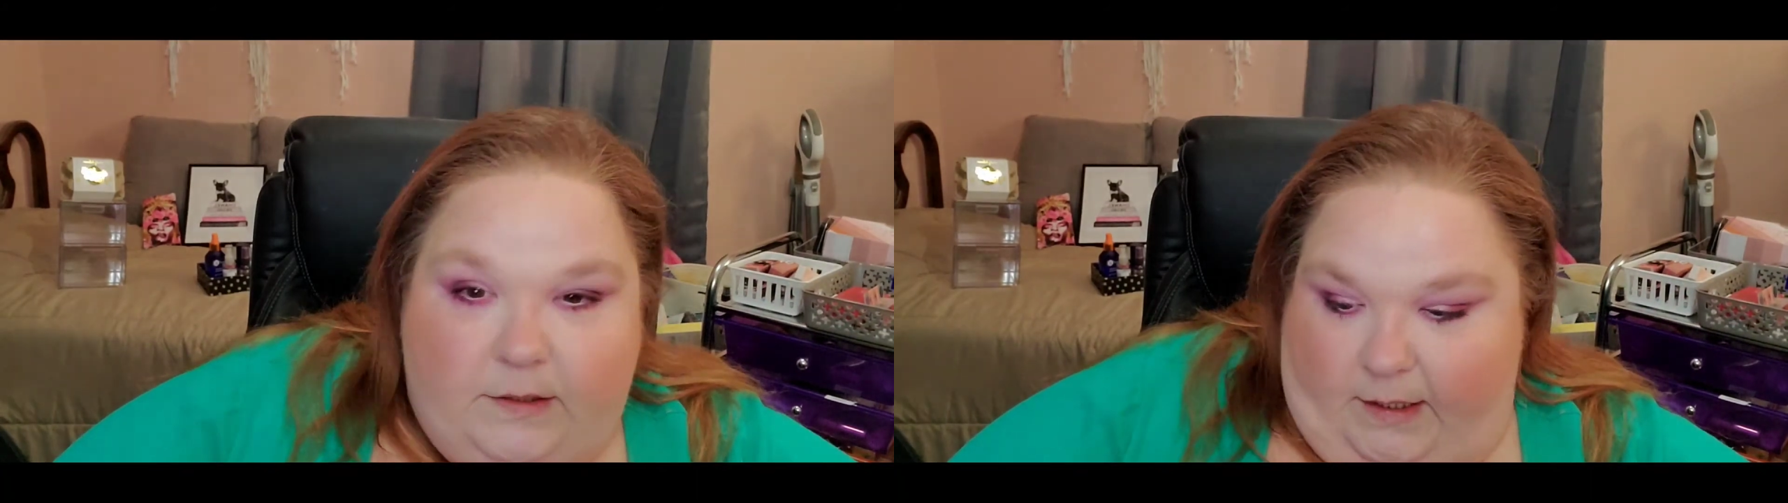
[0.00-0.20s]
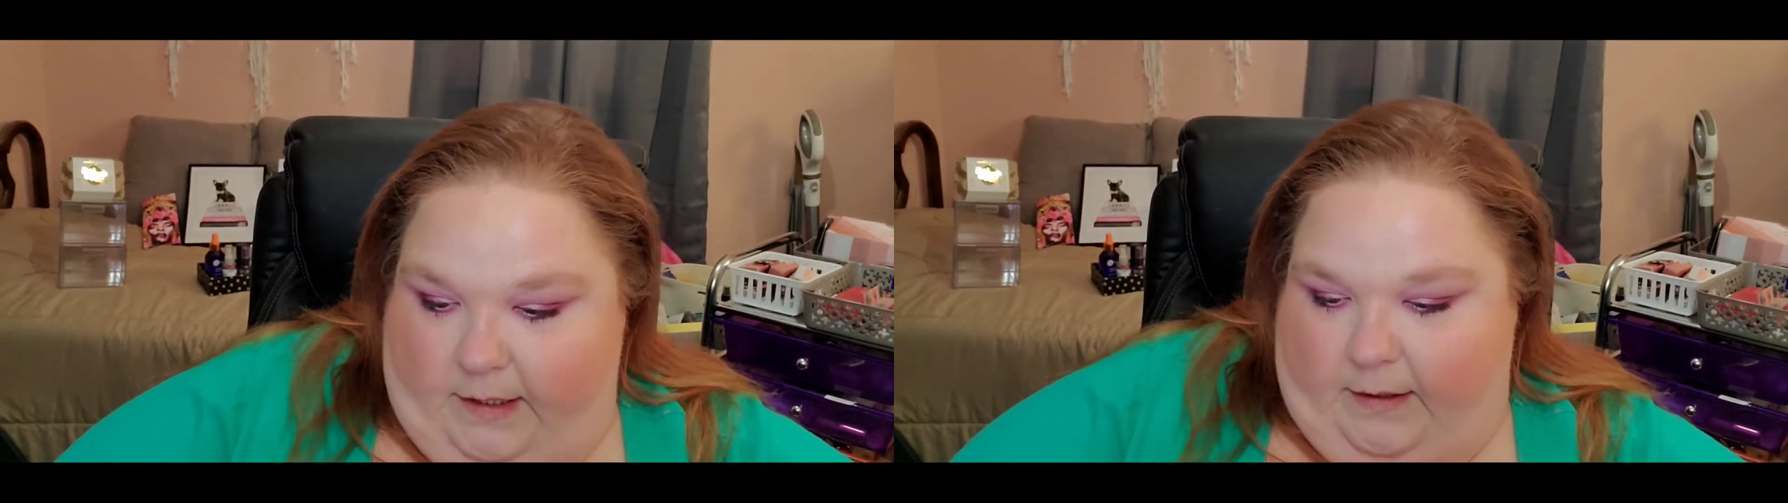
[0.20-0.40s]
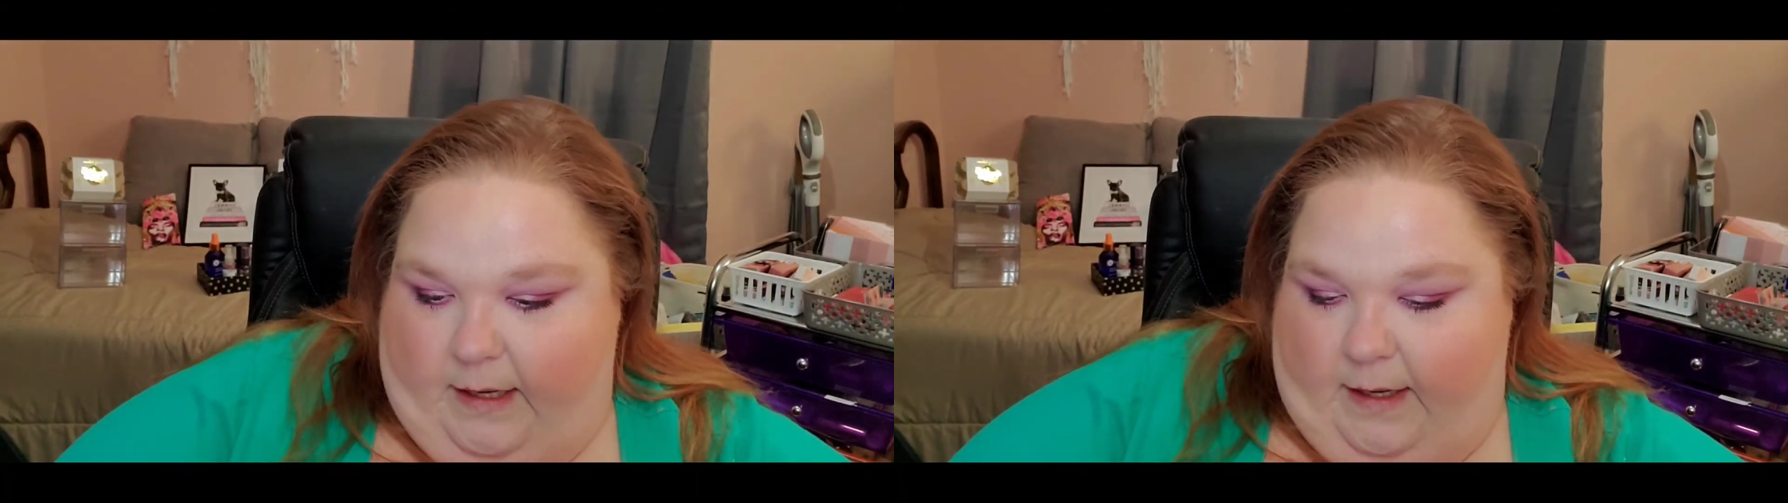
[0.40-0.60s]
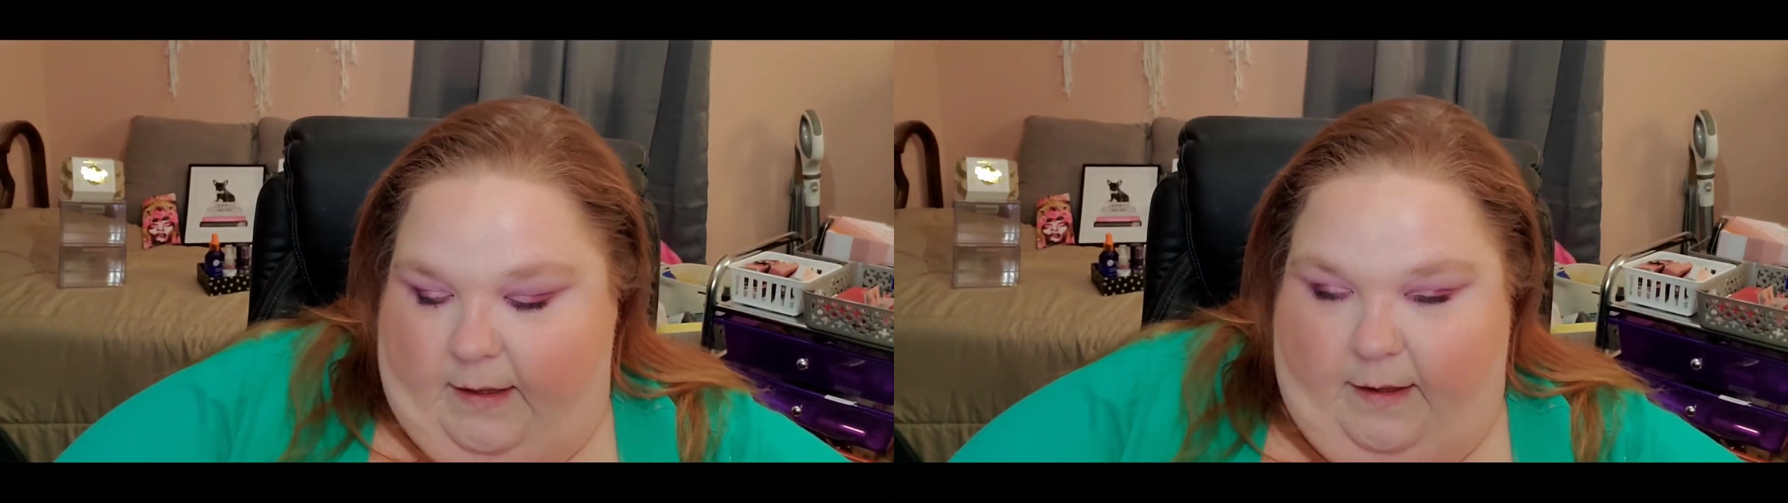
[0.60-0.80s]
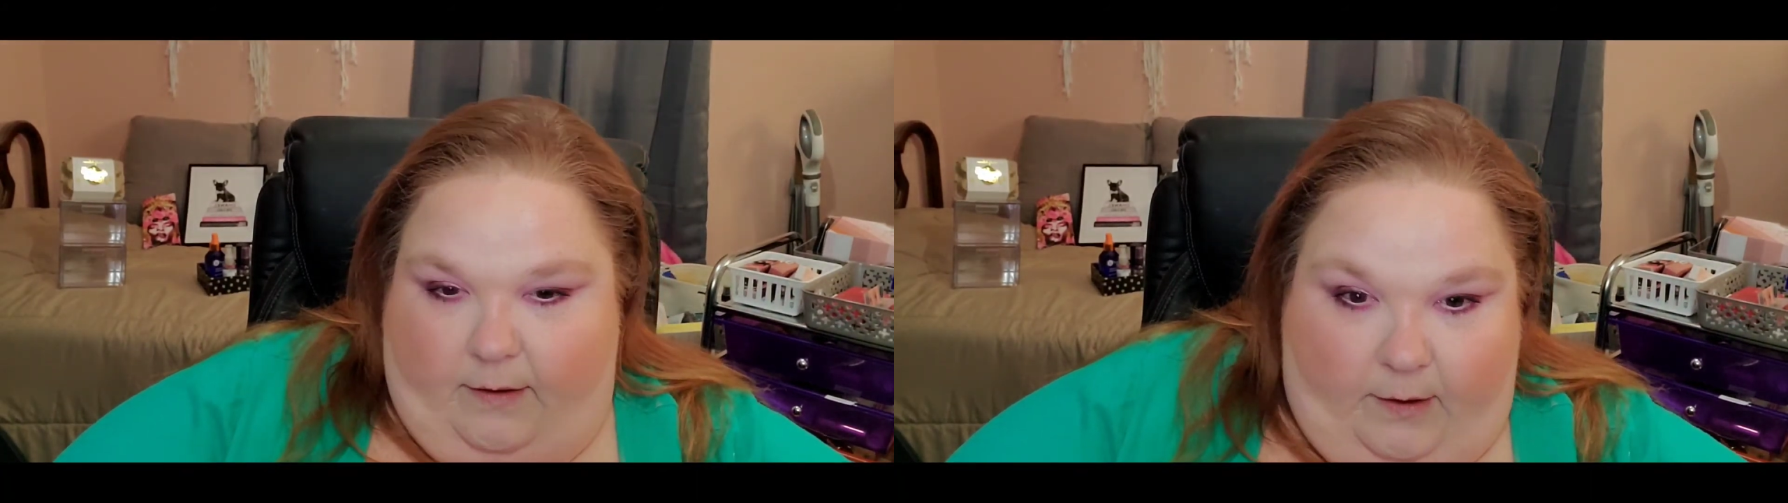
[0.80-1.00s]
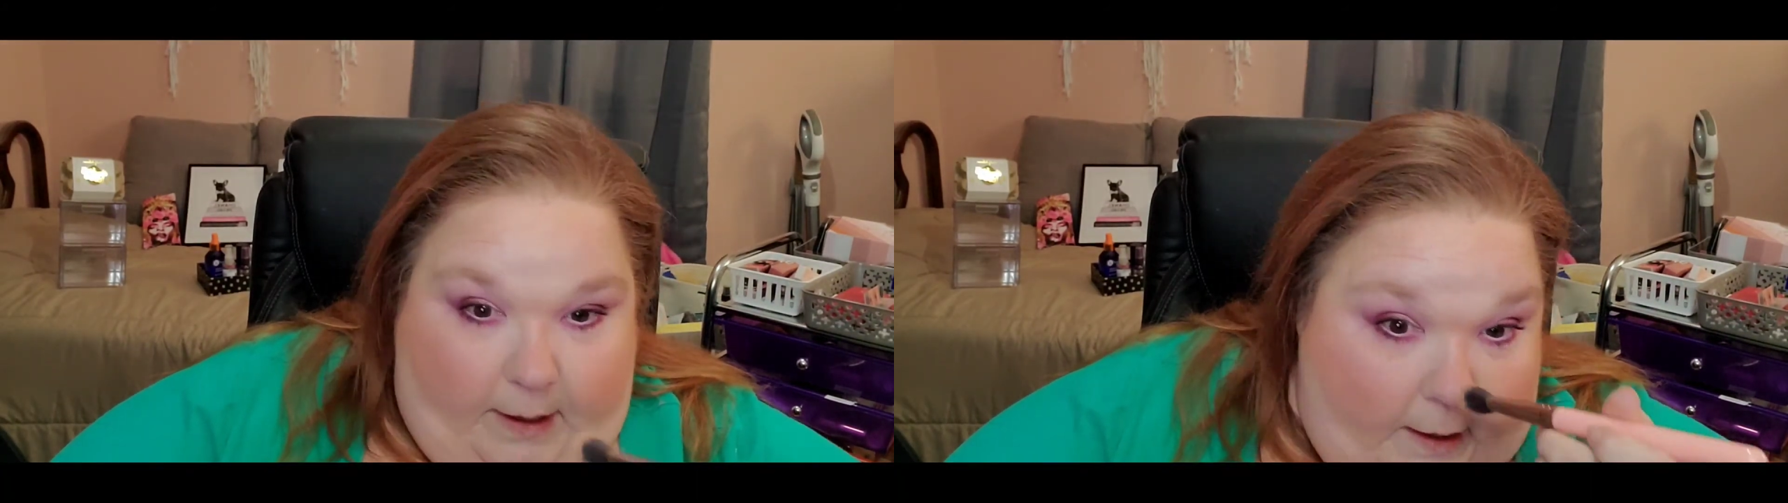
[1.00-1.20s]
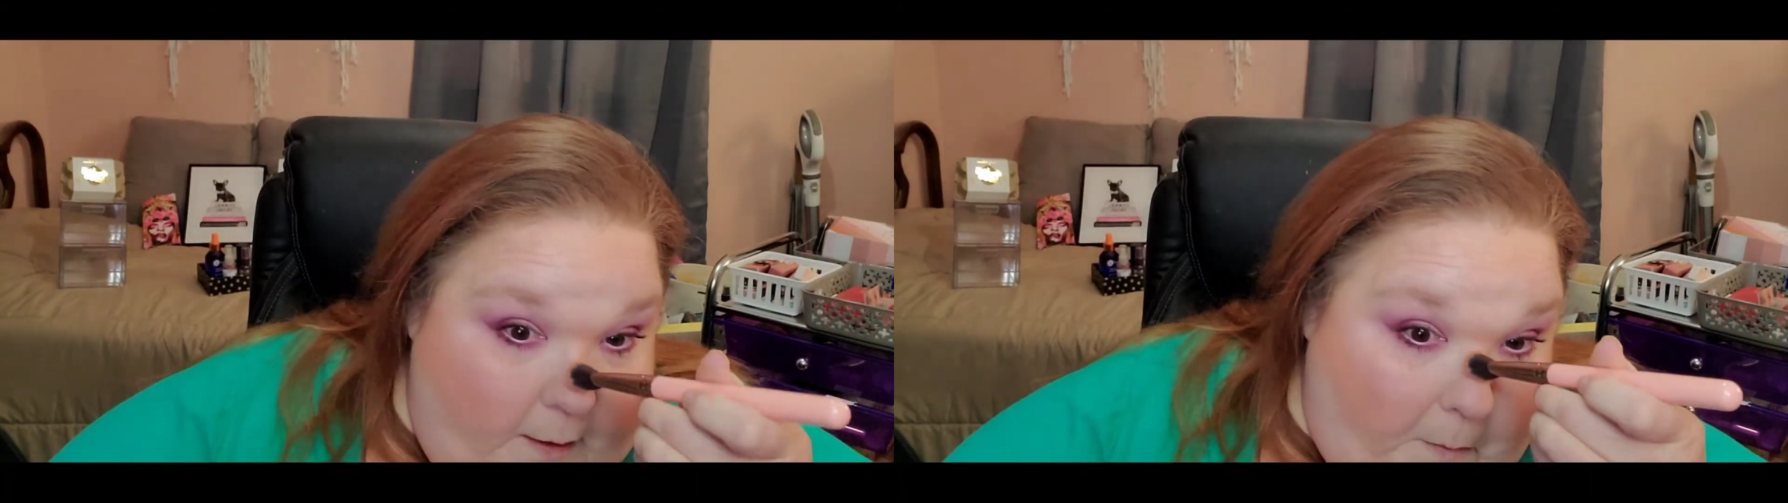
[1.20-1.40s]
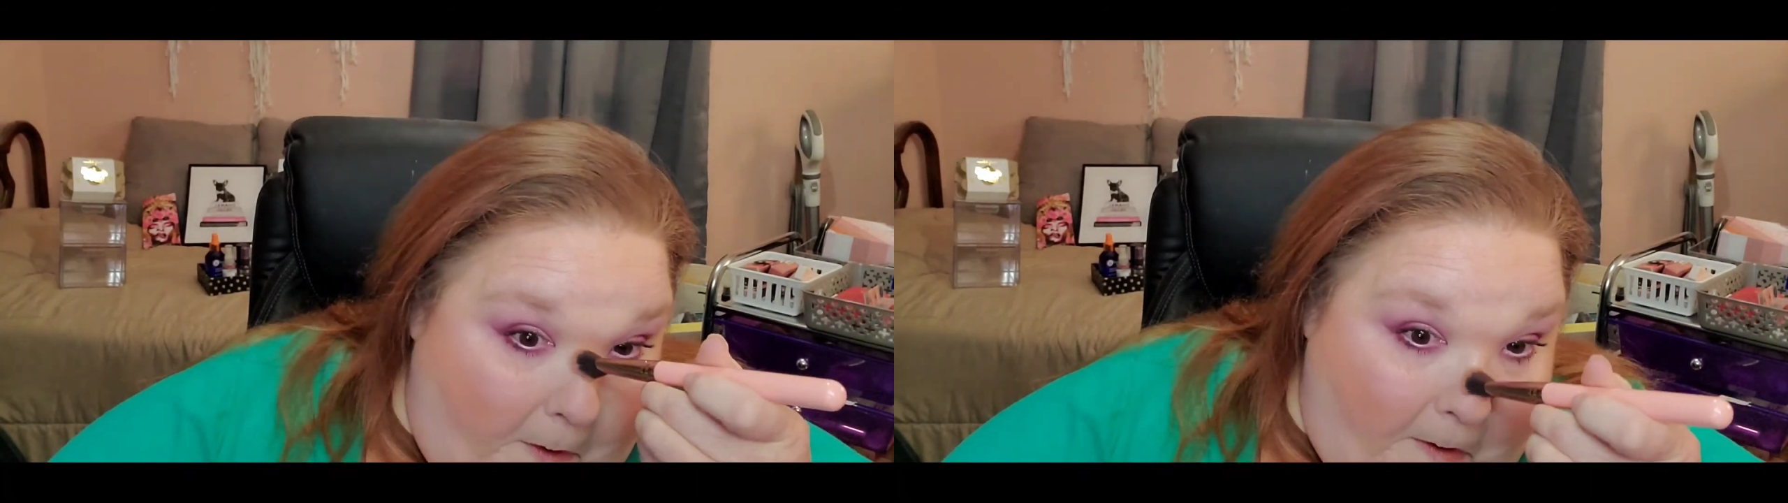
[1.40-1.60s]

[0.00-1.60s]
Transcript: it in the highlighter game.